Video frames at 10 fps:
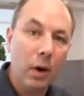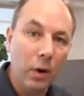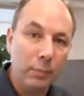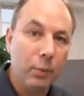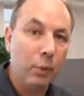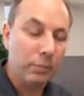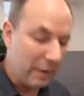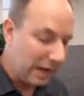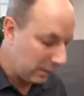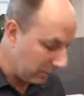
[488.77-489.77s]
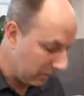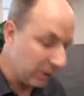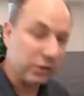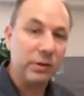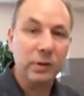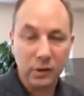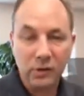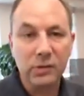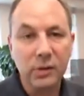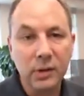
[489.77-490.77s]
onboard management function
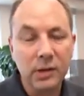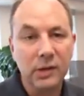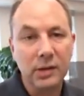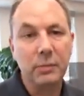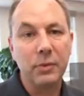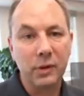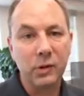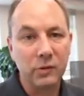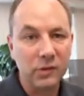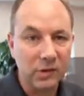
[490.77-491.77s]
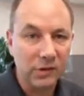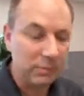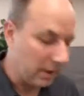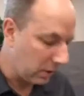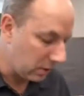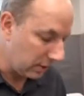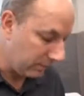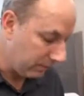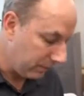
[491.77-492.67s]
known as TSM, ThinkServer System Manager.